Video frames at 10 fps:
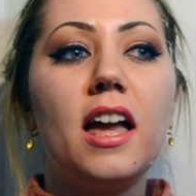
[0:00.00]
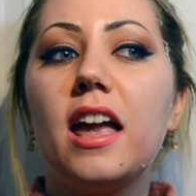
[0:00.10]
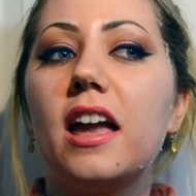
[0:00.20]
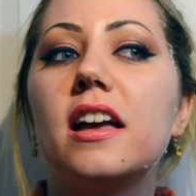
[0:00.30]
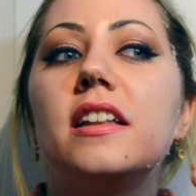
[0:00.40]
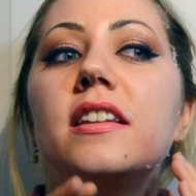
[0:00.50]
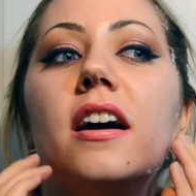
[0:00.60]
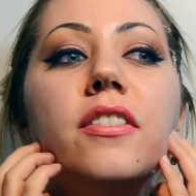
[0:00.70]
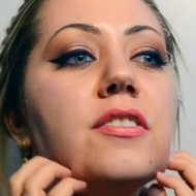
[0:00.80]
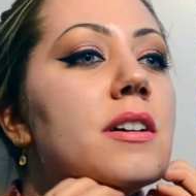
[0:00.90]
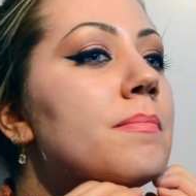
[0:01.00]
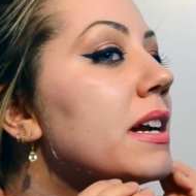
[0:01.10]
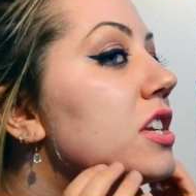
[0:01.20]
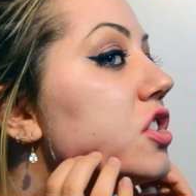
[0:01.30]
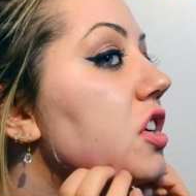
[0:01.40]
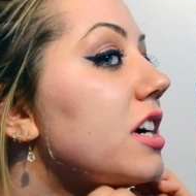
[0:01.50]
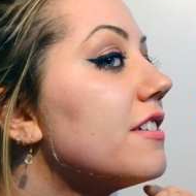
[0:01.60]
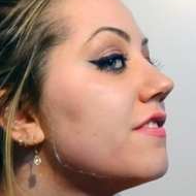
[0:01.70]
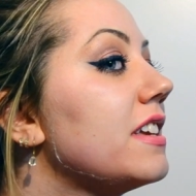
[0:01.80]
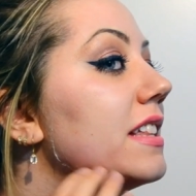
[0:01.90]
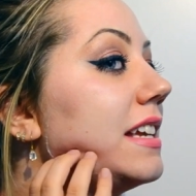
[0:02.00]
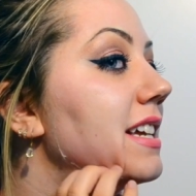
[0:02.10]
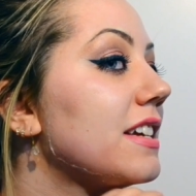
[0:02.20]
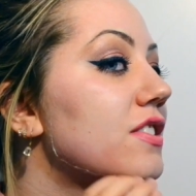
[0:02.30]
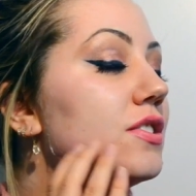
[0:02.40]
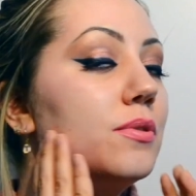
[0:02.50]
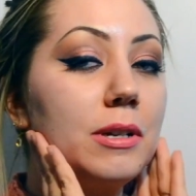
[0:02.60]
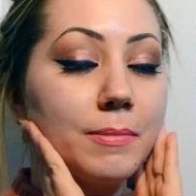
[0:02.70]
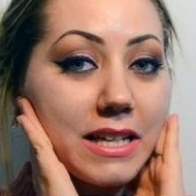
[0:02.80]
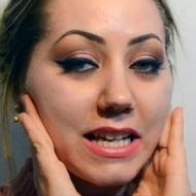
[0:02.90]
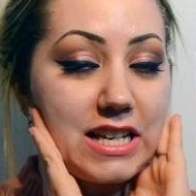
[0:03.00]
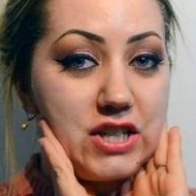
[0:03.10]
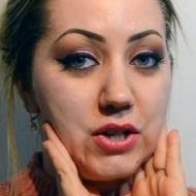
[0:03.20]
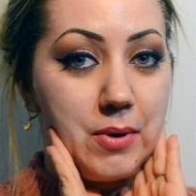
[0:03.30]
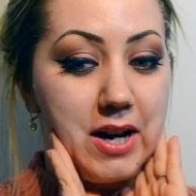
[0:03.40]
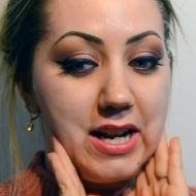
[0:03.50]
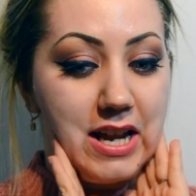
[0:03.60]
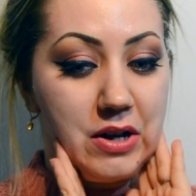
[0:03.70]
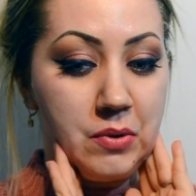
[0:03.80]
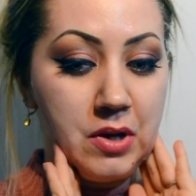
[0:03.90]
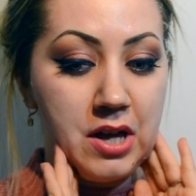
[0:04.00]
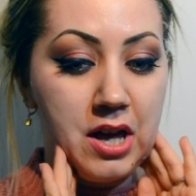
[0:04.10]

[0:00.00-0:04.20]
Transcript: And other than my jaw feeling extremely itchy right now,